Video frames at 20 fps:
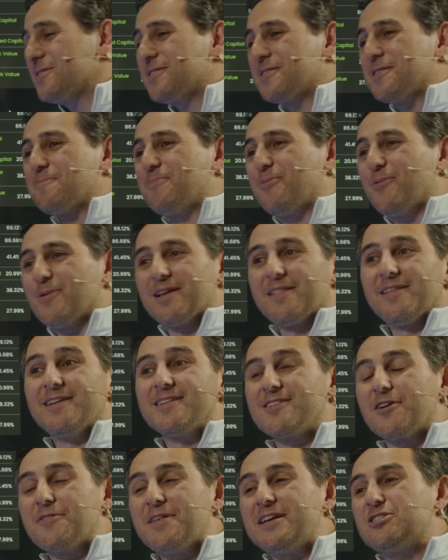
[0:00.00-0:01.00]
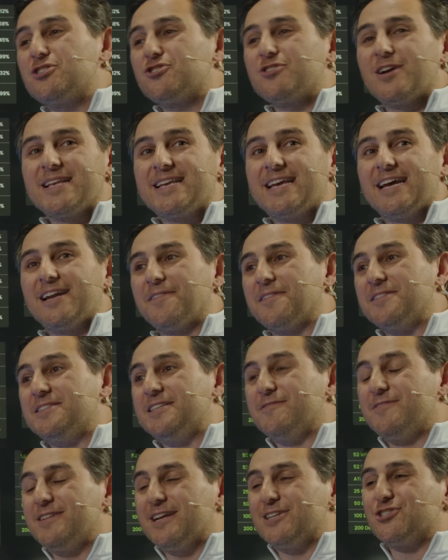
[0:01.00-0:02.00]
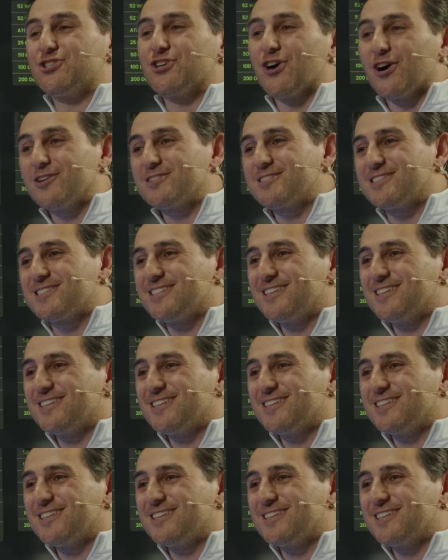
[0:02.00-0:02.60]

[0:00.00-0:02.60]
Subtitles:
the point of this? Are they just trying to get on the dividend charts?